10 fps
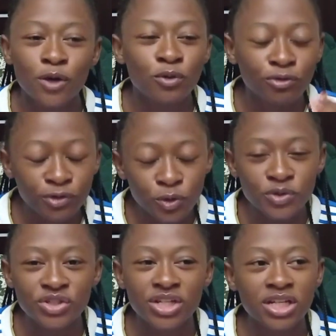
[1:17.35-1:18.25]

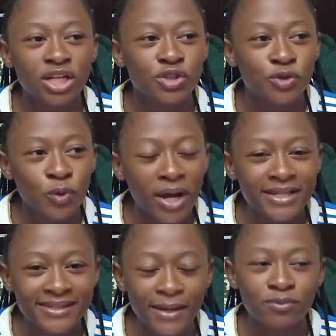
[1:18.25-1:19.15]
refusing to
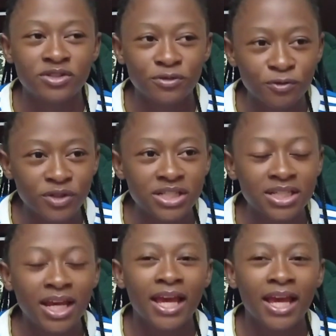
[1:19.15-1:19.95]
accept defeat,